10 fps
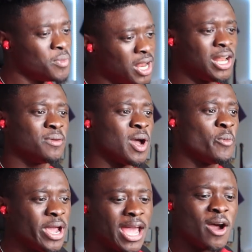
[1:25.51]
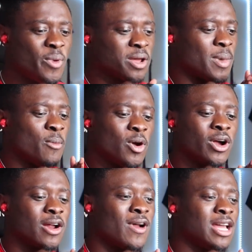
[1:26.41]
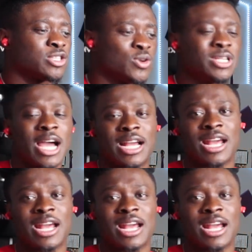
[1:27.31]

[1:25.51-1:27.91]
But look, man, we here with it, man. We gonna get right into it.